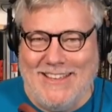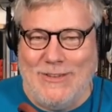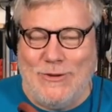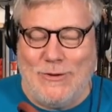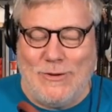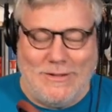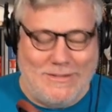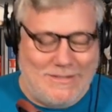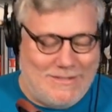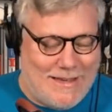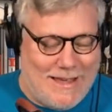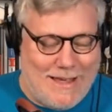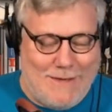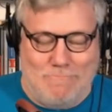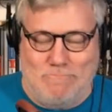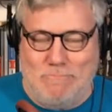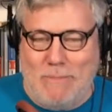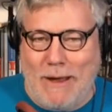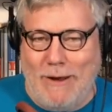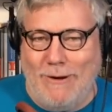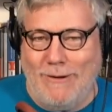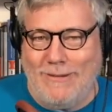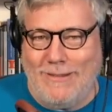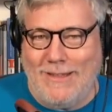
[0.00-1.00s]
you could say it
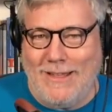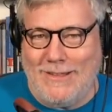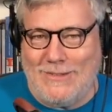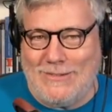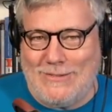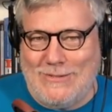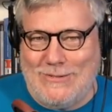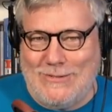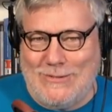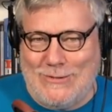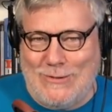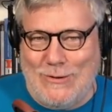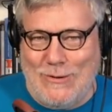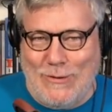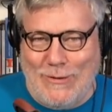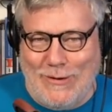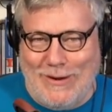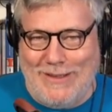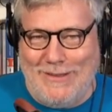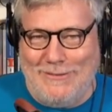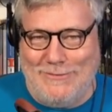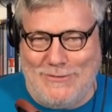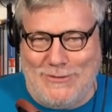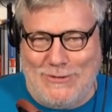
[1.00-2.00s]
parallels the
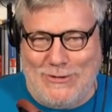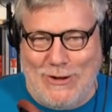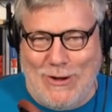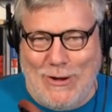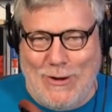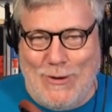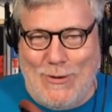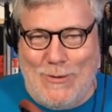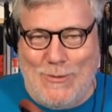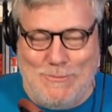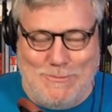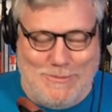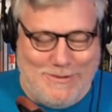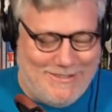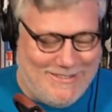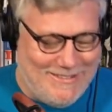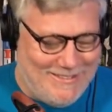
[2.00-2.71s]
story of job